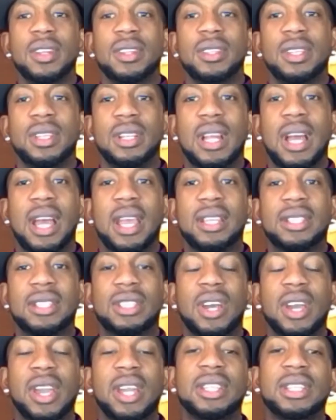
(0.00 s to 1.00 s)
Then like you
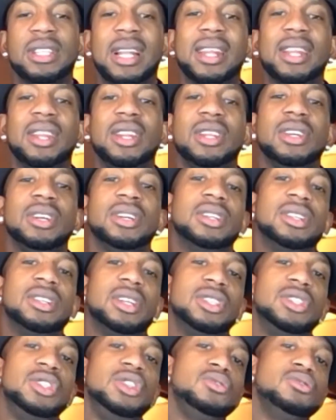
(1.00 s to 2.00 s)
start getting like
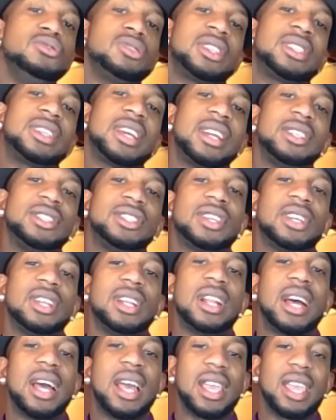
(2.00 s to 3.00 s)
the news
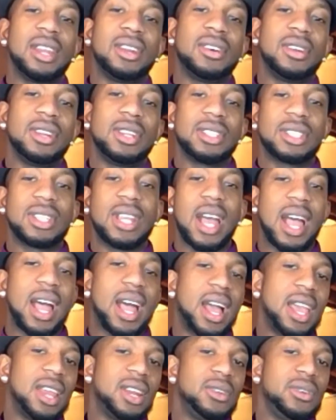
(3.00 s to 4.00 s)
attention, like you know, this
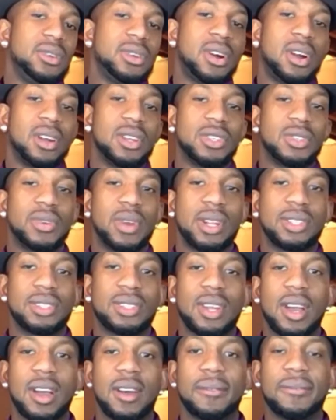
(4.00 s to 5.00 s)
guy doing all this great
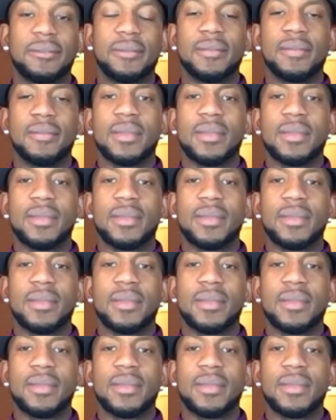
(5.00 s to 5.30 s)
stuff.